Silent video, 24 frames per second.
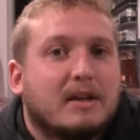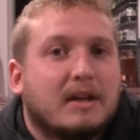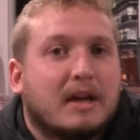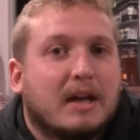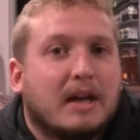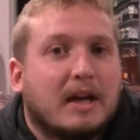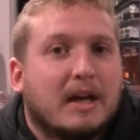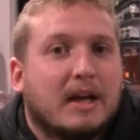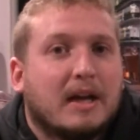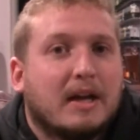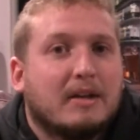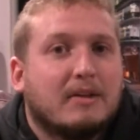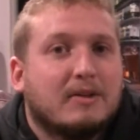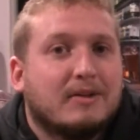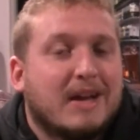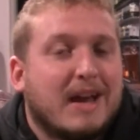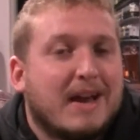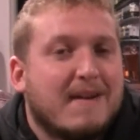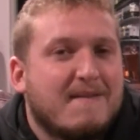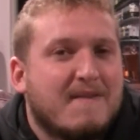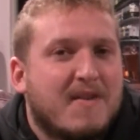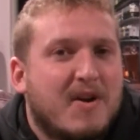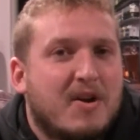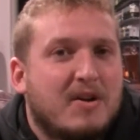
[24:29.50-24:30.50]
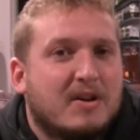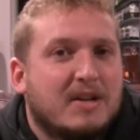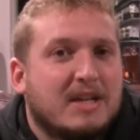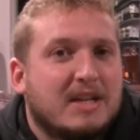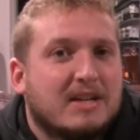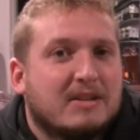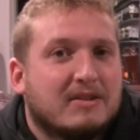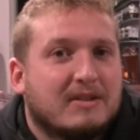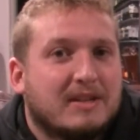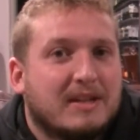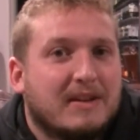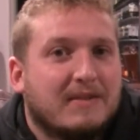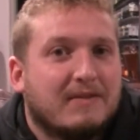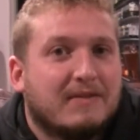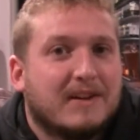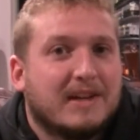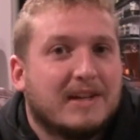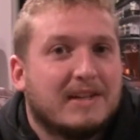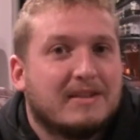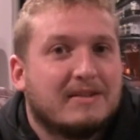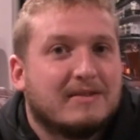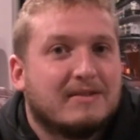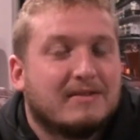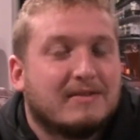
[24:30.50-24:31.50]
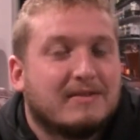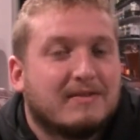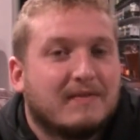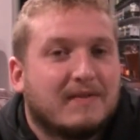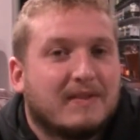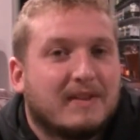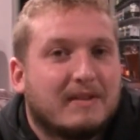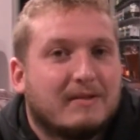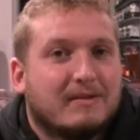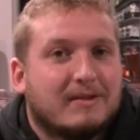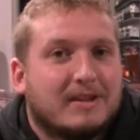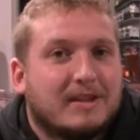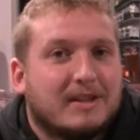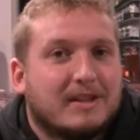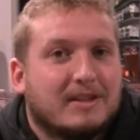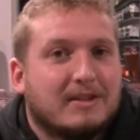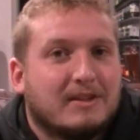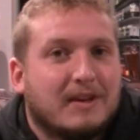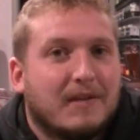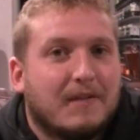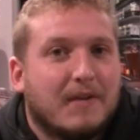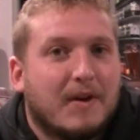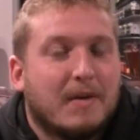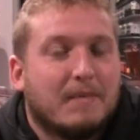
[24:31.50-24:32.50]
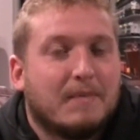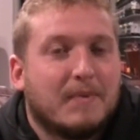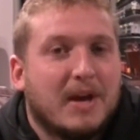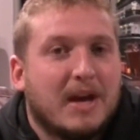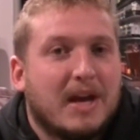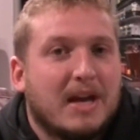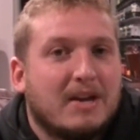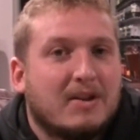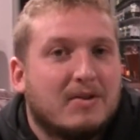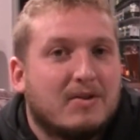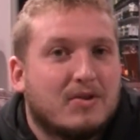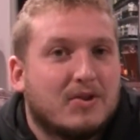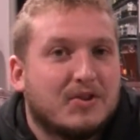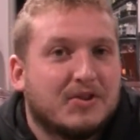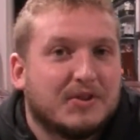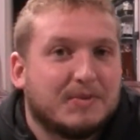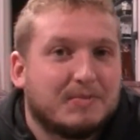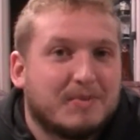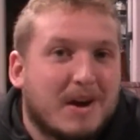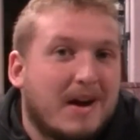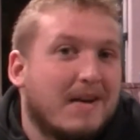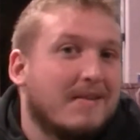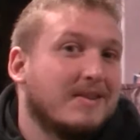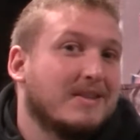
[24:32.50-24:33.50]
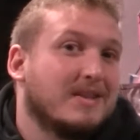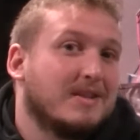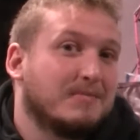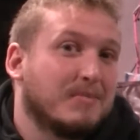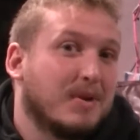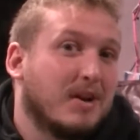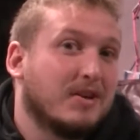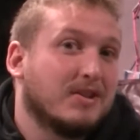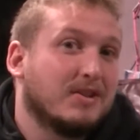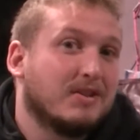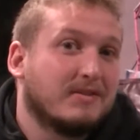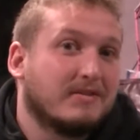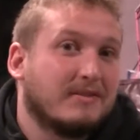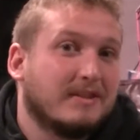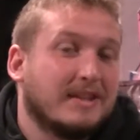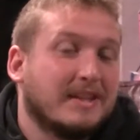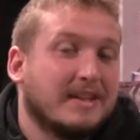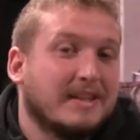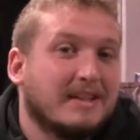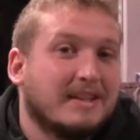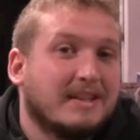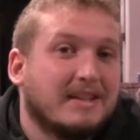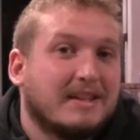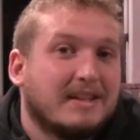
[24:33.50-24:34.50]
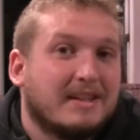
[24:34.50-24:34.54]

And you can't fault either defense. When you give up 8 goals as Providence, you probably should win.